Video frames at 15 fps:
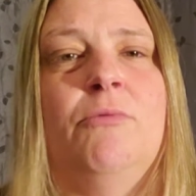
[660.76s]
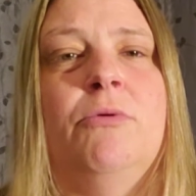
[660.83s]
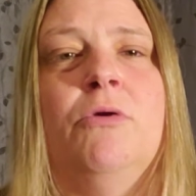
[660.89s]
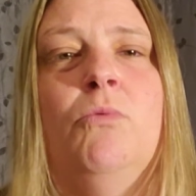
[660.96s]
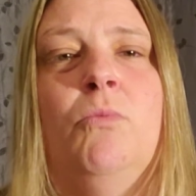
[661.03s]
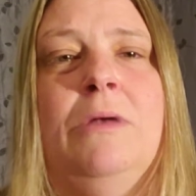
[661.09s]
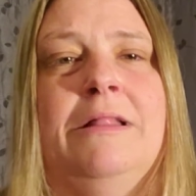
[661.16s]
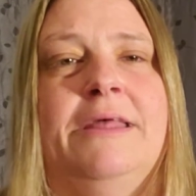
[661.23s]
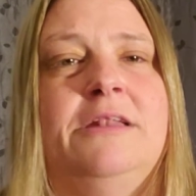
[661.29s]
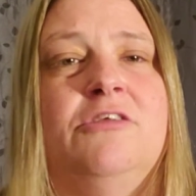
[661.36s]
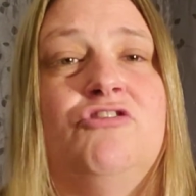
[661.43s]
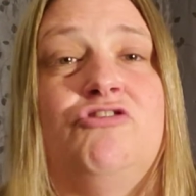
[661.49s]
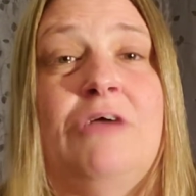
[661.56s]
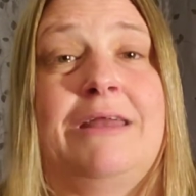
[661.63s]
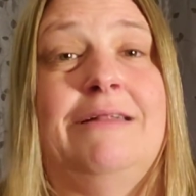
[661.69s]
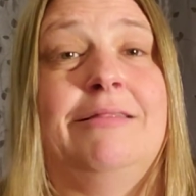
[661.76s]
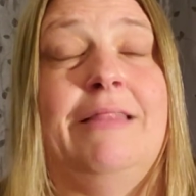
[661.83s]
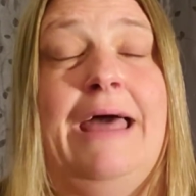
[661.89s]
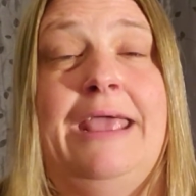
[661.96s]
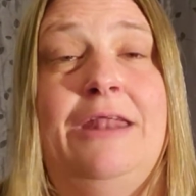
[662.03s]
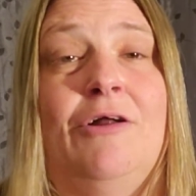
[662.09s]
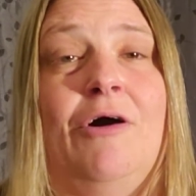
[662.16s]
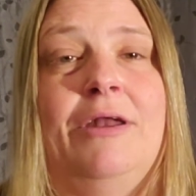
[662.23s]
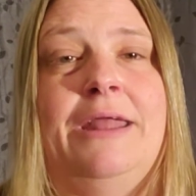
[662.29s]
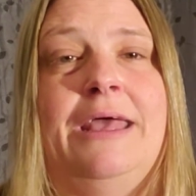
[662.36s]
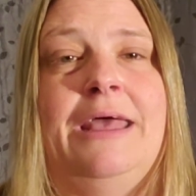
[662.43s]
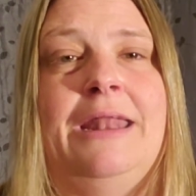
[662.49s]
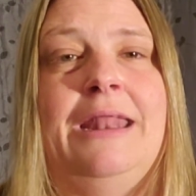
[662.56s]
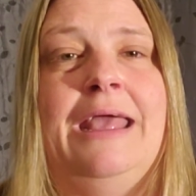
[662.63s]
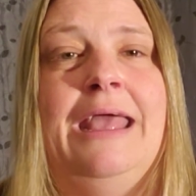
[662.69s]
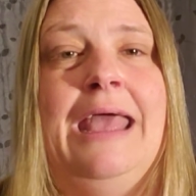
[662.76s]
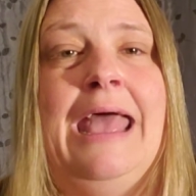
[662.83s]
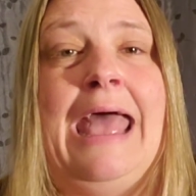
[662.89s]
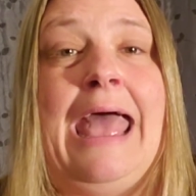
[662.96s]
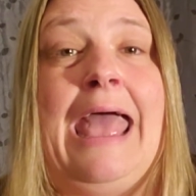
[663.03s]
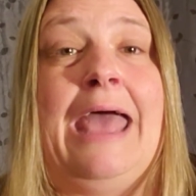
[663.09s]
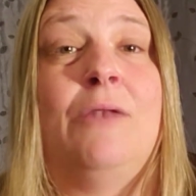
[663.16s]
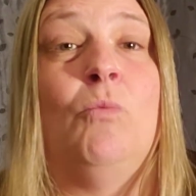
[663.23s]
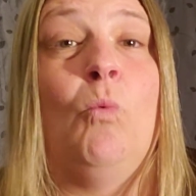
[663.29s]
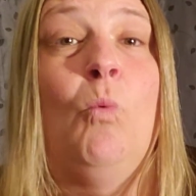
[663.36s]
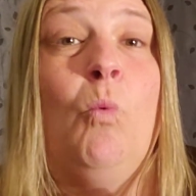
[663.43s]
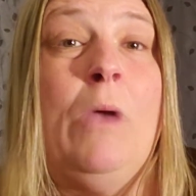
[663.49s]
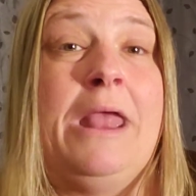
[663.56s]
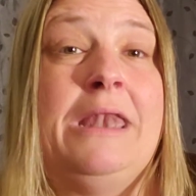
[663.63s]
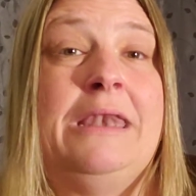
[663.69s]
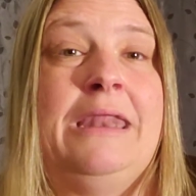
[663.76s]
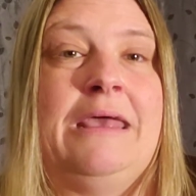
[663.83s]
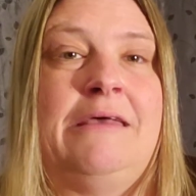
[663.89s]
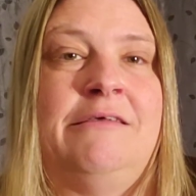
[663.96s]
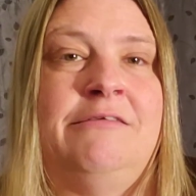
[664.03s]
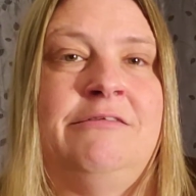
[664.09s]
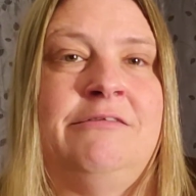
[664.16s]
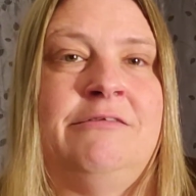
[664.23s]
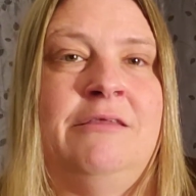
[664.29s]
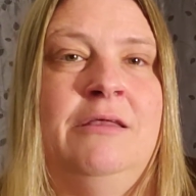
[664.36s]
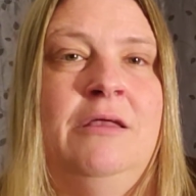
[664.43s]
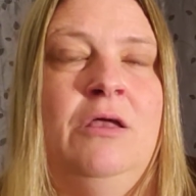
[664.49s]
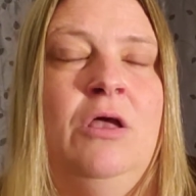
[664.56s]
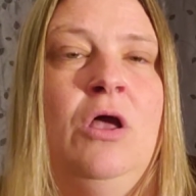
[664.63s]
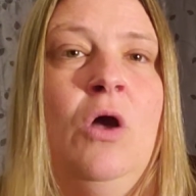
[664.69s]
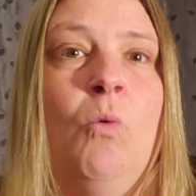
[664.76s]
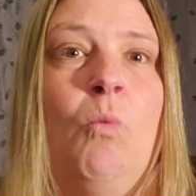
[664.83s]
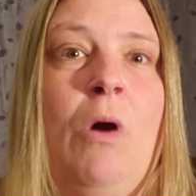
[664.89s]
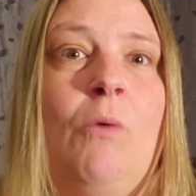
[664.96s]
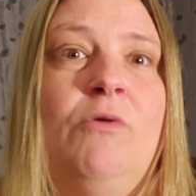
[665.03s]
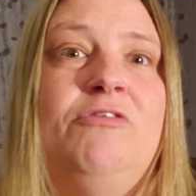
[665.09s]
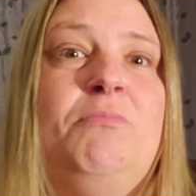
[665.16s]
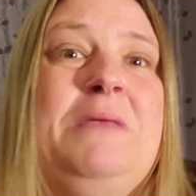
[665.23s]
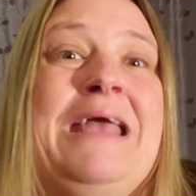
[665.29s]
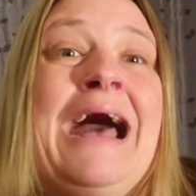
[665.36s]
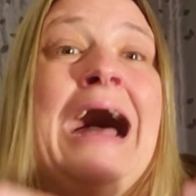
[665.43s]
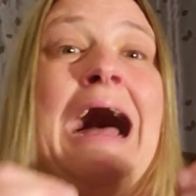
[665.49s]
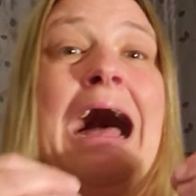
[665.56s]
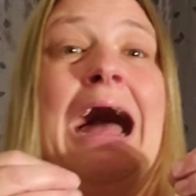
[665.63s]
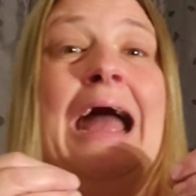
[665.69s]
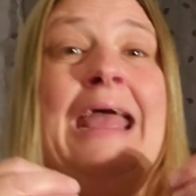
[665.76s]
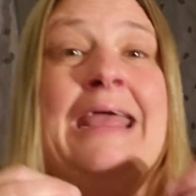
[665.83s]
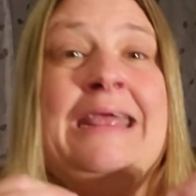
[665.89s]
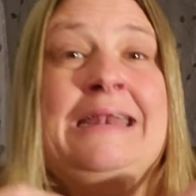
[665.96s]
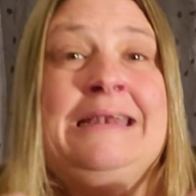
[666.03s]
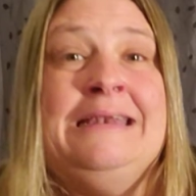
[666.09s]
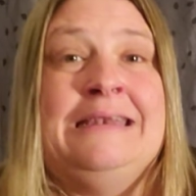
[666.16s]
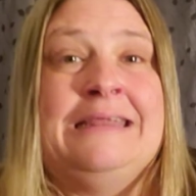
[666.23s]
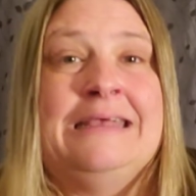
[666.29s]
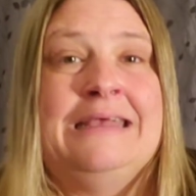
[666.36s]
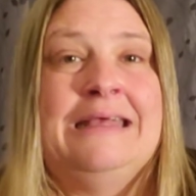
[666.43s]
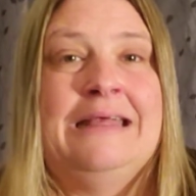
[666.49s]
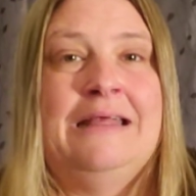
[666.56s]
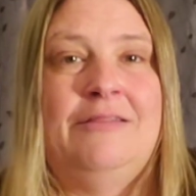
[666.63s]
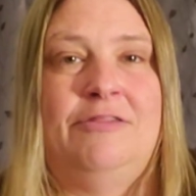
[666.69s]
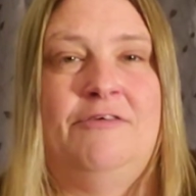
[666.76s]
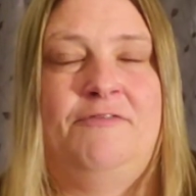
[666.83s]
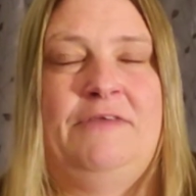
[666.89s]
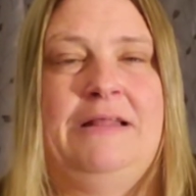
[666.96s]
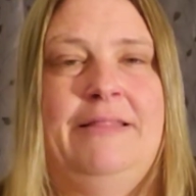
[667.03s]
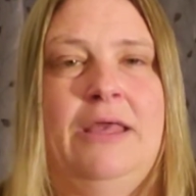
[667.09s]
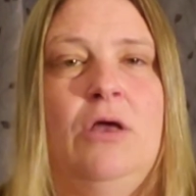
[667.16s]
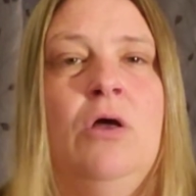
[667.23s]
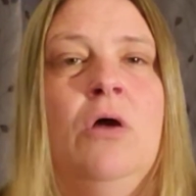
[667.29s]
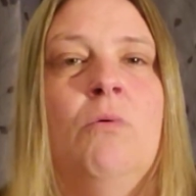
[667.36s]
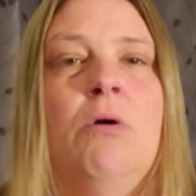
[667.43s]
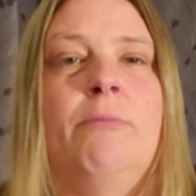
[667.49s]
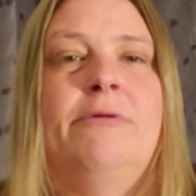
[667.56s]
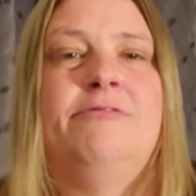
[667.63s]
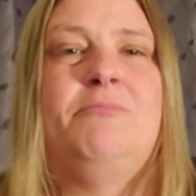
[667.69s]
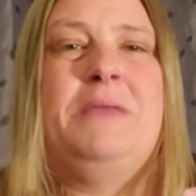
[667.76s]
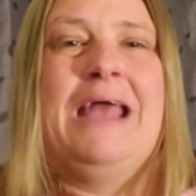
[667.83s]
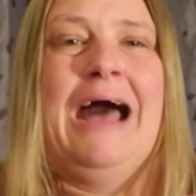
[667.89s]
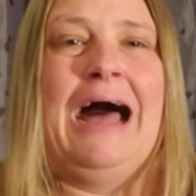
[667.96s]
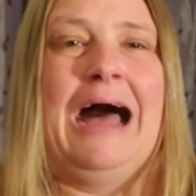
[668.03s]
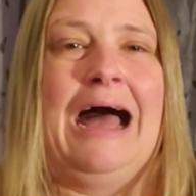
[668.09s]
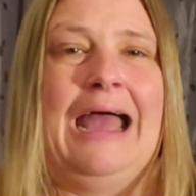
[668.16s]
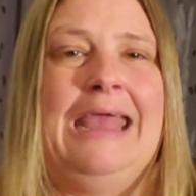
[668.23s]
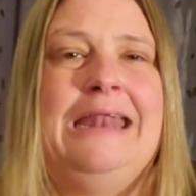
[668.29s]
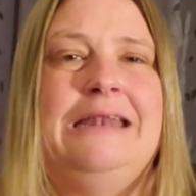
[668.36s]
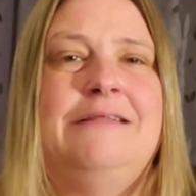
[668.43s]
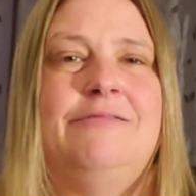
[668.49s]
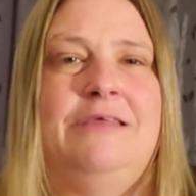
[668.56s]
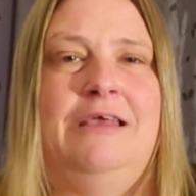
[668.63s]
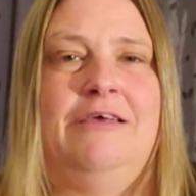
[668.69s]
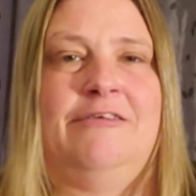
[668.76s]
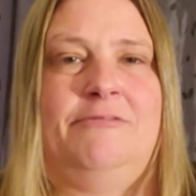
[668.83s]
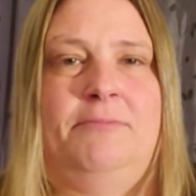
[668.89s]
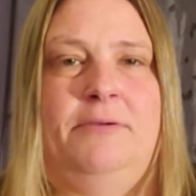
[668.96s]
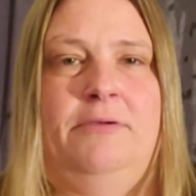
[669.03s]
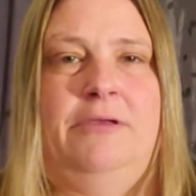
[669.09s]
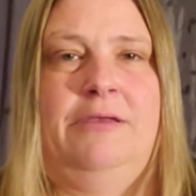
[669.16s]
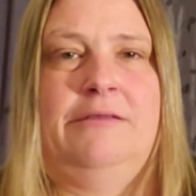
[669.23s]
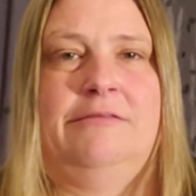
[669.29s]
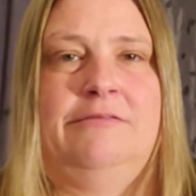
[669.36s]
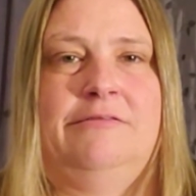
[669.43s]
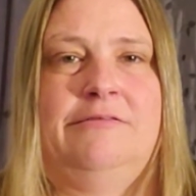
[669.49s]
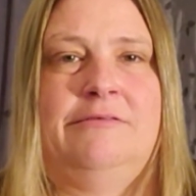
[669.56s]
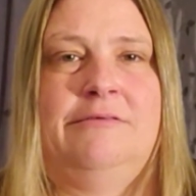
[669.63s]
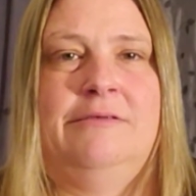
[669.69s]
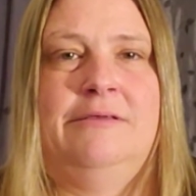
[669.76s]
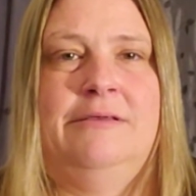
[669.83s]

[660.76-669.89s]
we're willing to shine a light on it and witness what was behind the feeling, what was behind the experience.